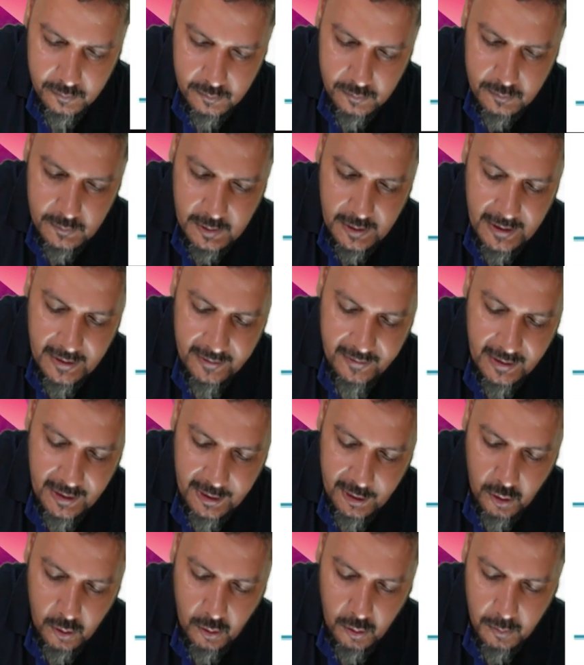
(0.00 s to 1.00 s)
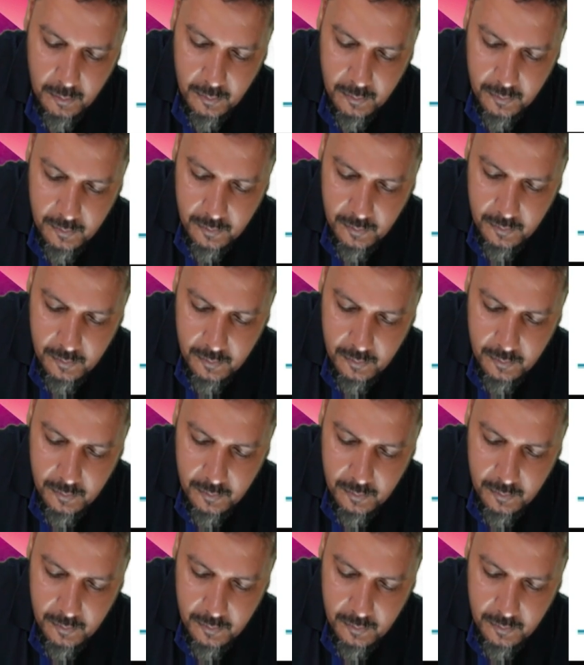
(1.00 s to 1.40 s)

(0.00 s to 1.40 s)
He is selling to whom?